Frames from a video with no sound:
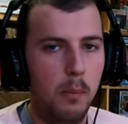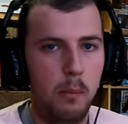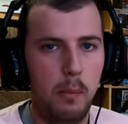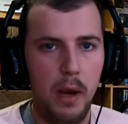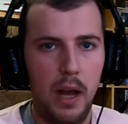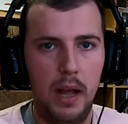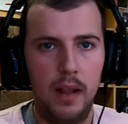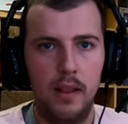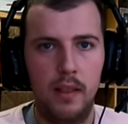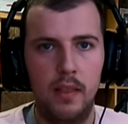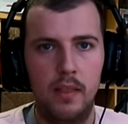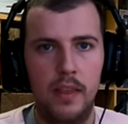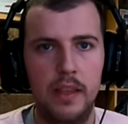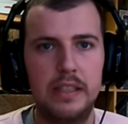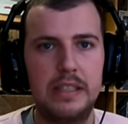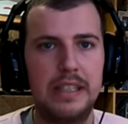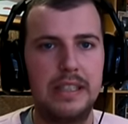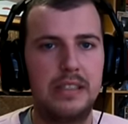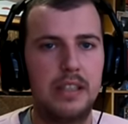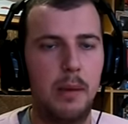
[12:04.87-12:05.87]
but
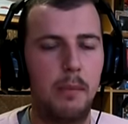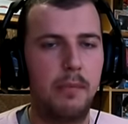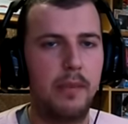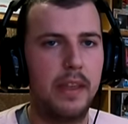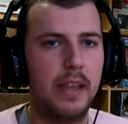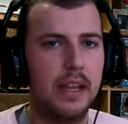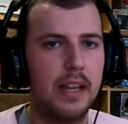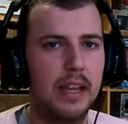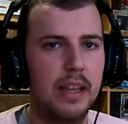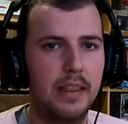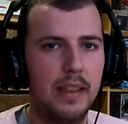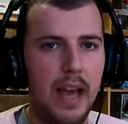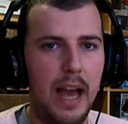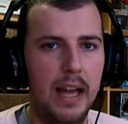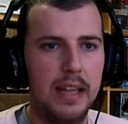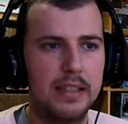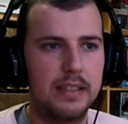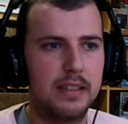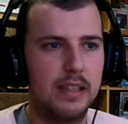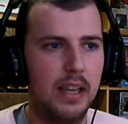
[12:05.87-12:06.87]
this is something
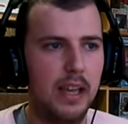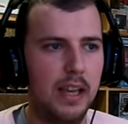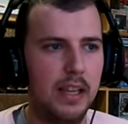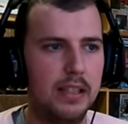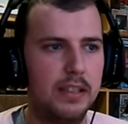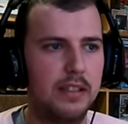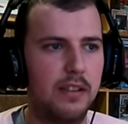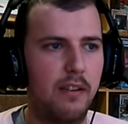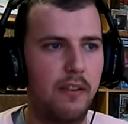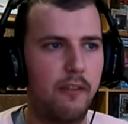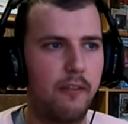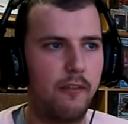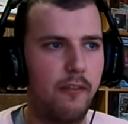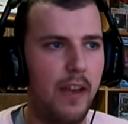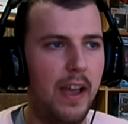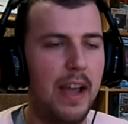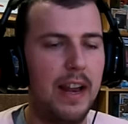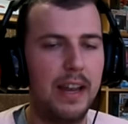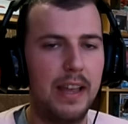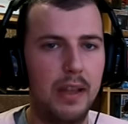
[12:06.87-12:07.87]
that is
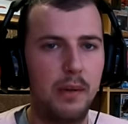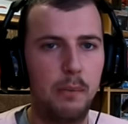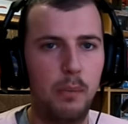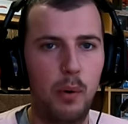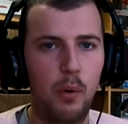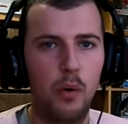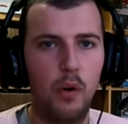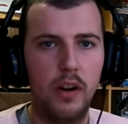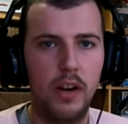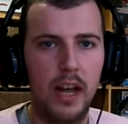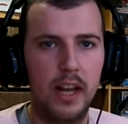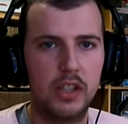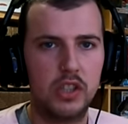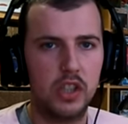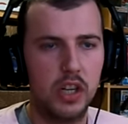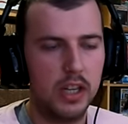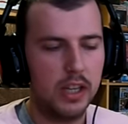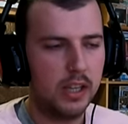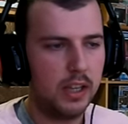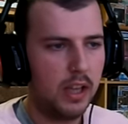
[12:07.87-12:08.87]
fairly important
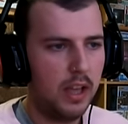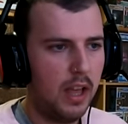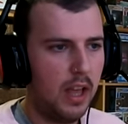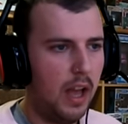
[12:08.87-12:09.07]
actually,